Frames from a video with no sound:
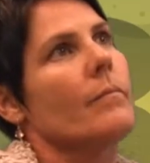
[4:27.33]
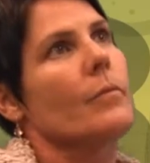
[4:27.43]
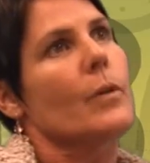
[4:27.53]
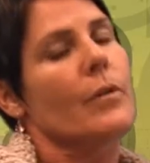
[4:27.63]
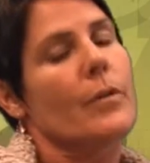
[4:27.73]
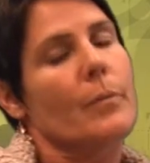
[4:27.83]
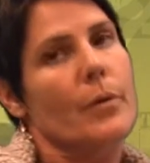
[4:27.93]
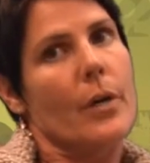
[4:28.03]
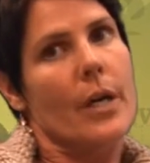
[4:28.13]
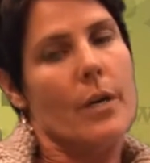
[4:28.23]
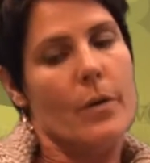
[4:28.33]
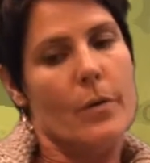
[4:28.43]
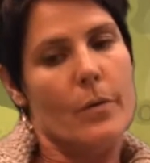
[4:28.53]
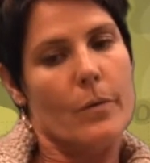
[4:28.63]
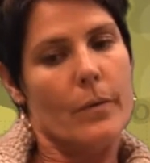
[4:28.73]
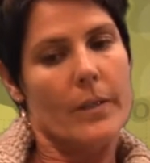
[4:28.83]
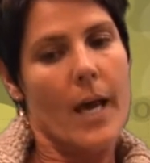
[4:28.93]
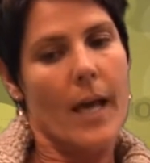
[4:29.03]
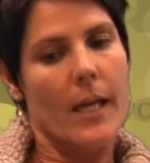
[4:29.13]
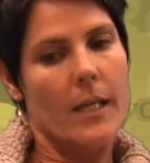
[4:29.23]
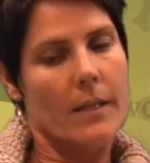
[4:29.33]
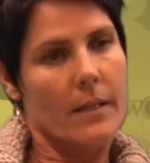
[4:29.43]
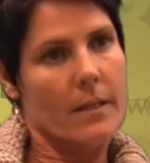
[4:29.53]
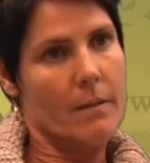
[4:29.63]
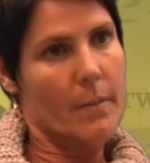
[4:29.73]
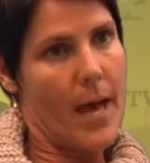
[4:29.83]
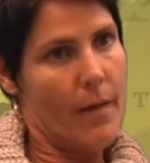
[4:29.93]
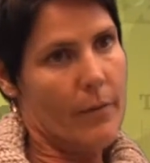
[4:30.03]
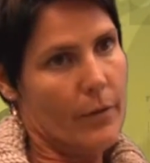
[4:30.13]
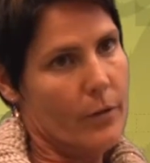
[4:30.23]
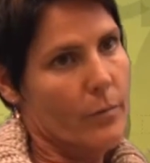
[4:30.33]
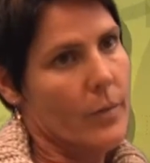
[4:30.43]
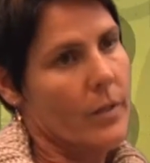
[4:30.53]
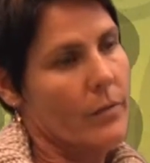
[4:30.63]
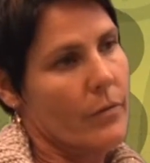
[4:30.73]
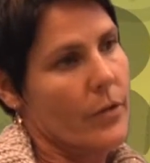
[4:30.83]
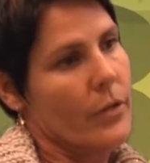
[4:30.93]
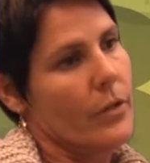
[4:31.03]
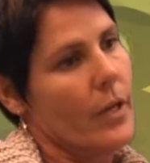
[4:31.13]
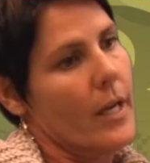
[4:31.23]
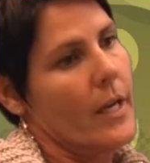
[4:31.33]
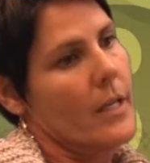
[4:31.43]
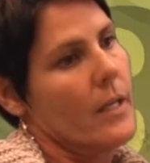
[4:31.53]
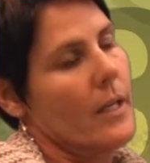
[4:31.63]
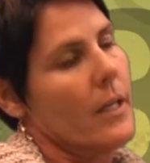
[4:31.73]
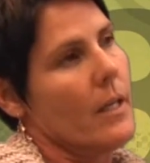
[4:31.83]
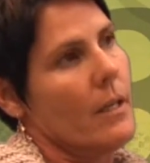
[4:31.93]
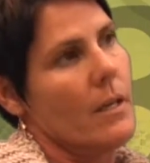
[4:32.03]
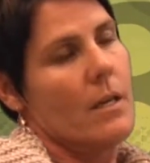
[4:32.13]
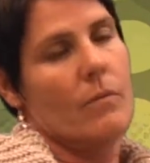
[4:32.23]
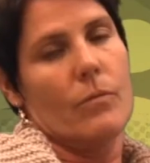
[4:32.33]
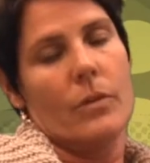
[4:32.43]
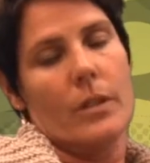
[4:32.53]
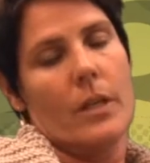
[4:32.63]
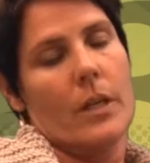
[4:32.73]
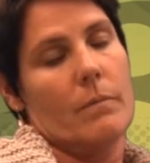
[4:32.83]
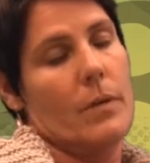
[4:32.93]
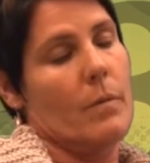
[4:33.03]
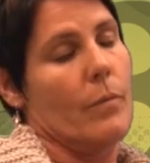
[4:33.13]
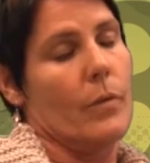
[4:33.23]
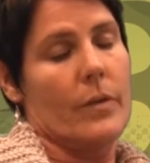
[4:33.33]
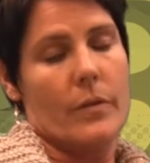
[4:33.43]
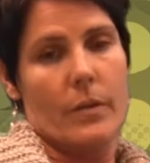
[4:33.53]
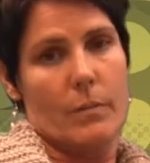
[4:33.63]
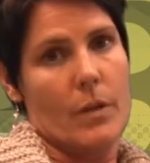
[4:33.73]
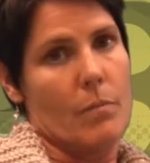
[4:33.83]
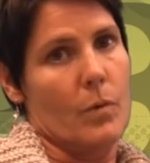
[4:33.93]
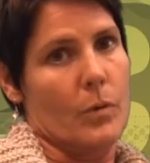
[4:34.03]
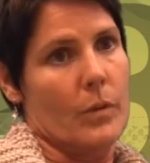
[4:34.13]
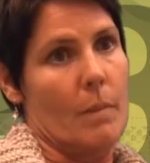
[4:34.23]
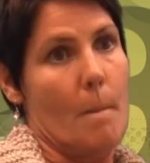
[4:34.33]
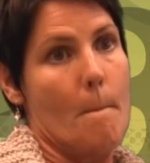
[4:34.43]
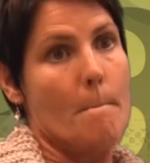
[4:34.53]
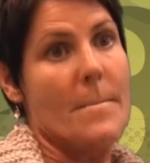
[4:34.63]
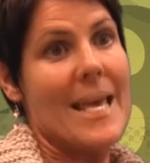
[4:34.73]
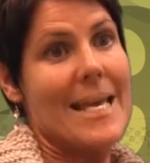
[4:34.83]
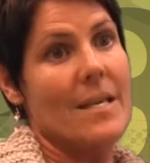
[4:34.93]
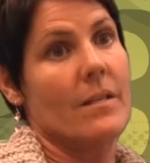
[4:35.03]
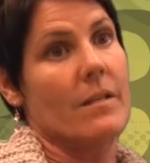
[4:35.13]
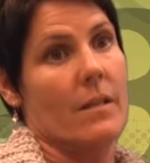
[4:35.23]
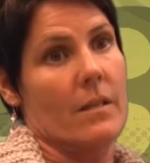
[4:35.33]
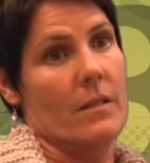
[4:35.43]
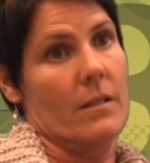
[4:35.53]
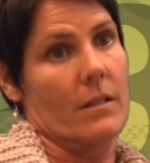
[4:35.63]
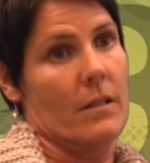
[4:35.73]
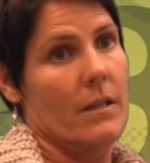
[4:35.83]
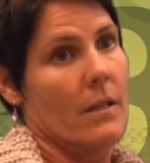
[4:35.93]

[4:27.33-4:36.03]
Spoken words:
with the boy who was hiding in the bathroom in 3rd grade, he would come up with some of the most amazing